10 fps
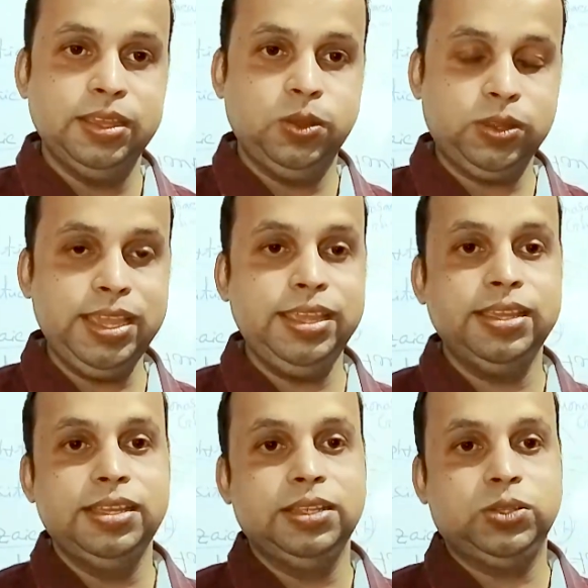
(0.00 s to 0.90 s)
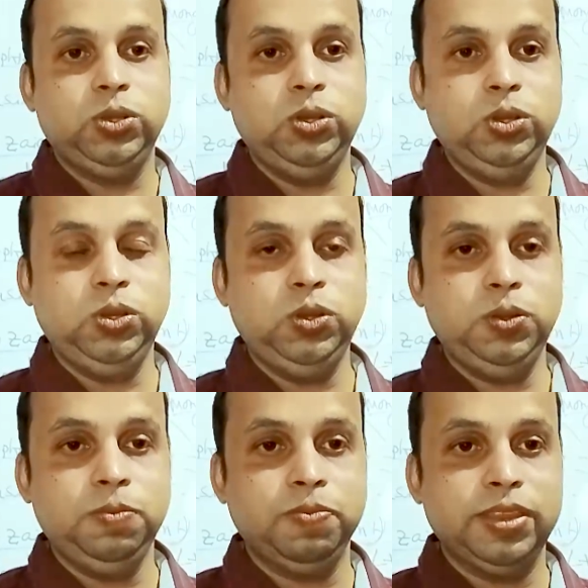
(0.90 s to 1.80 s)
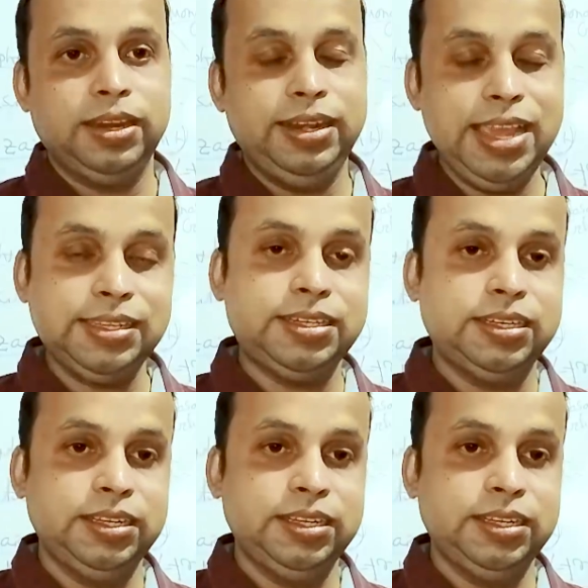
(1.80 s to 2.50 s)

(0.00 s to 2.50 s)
Okay, so next